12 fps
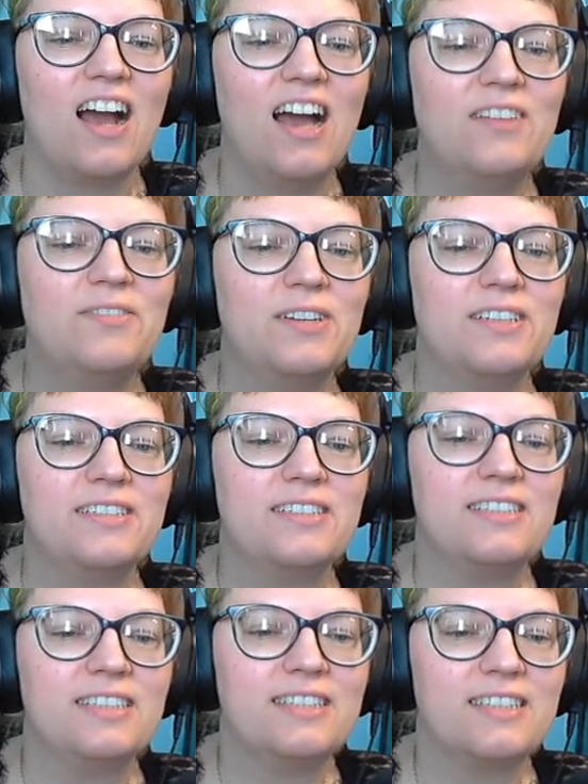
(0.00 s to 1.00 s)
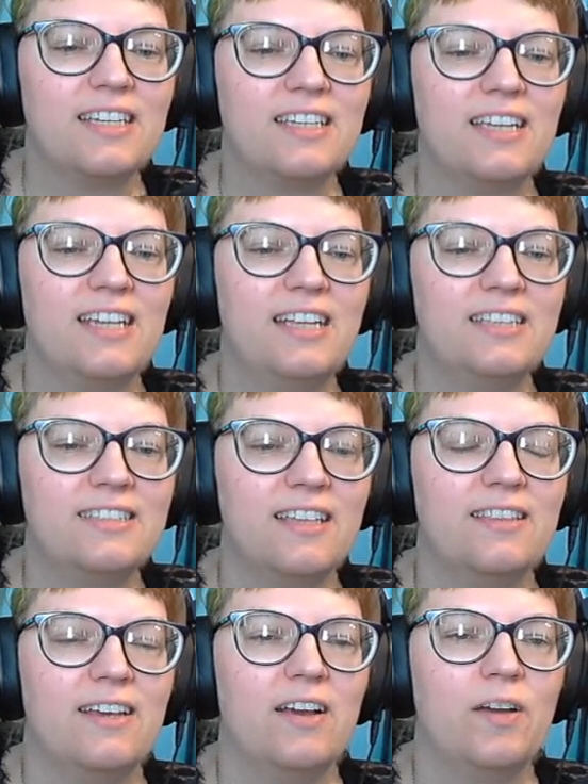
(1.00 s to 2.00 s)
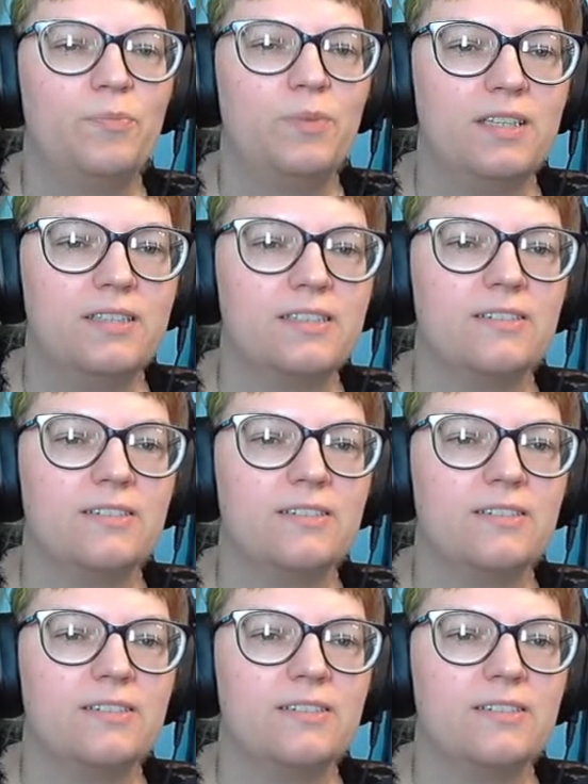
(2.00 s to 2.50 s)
odd one because it's like it hits on the upbeat.